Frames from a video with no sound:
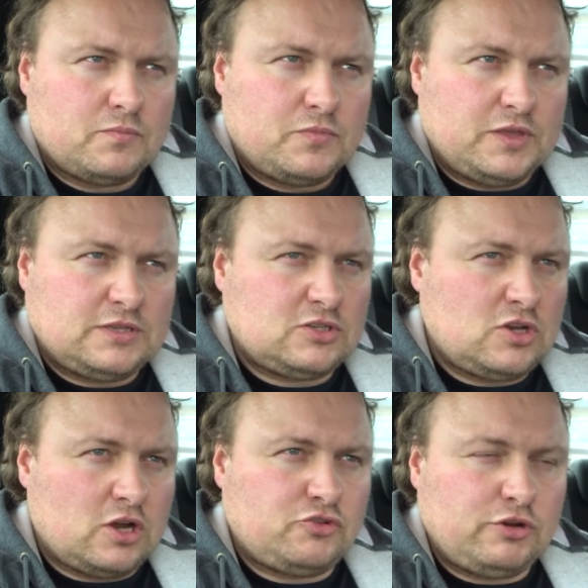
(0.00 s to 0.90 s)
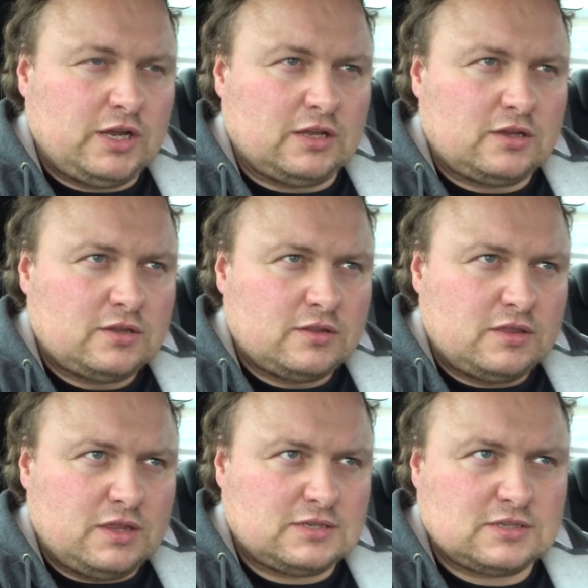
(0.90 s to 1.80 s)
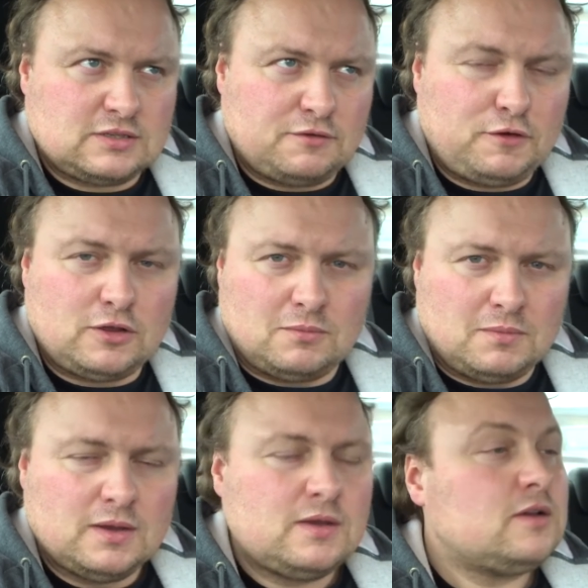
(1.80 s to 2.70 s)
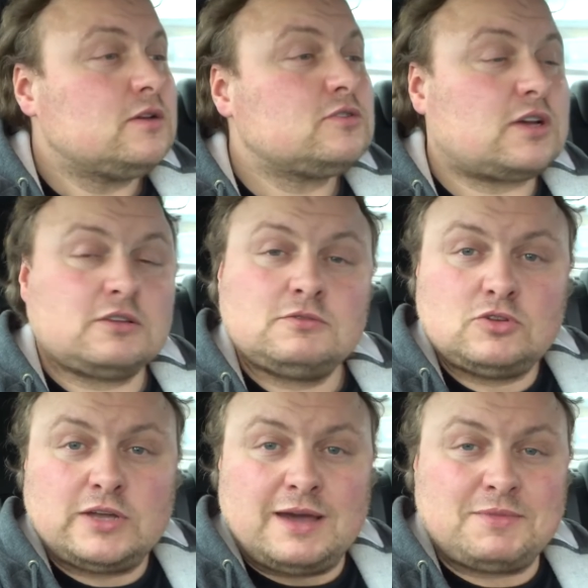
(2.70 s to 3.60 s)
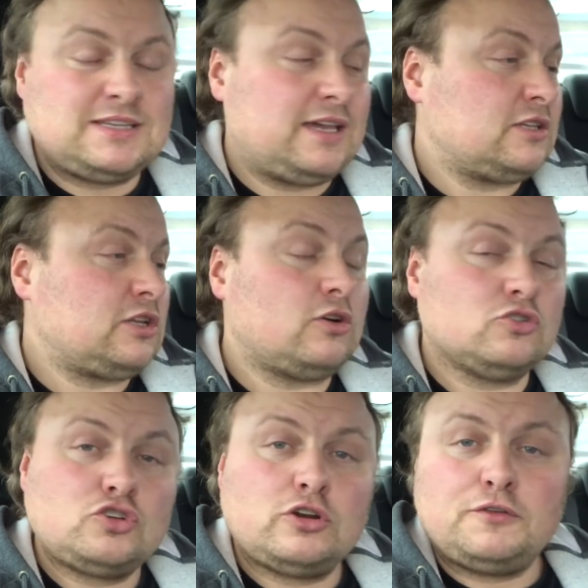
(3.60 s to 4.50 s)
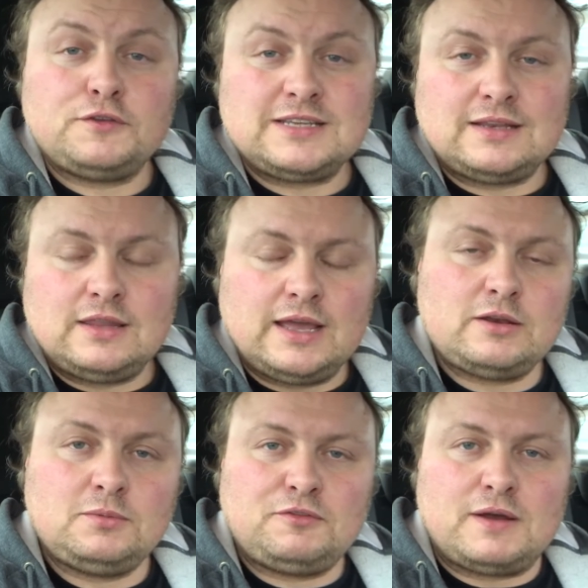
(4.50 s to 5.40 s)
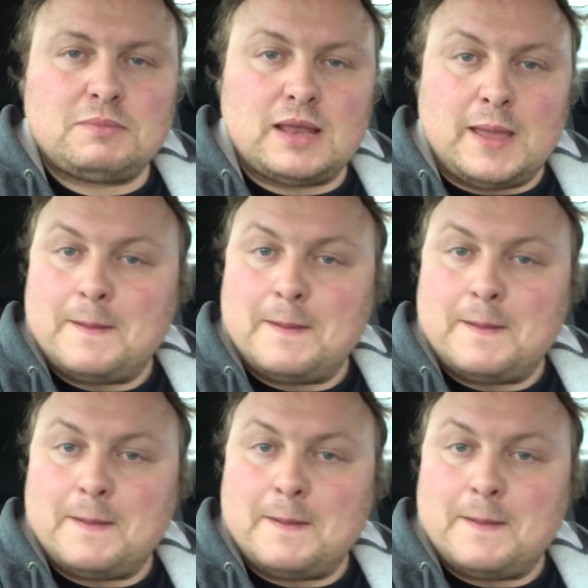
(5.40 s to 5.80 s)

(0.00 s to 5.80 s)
this is not a trailer, this is the film. So I took out my ticket to load, and sure enough, it said the Addams Family.